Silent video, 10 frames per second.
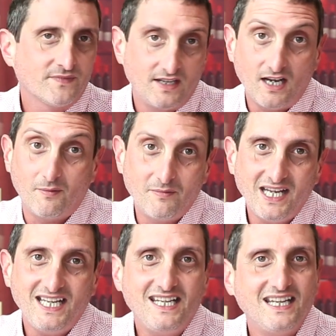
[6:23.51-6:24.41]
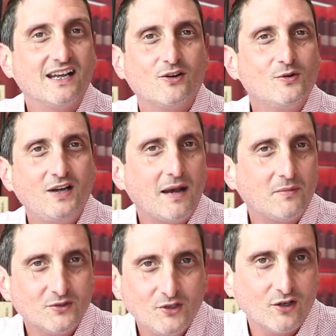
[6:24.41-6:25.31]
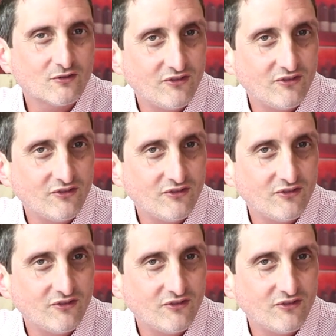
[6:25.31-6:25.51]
there are many, include Lamandot,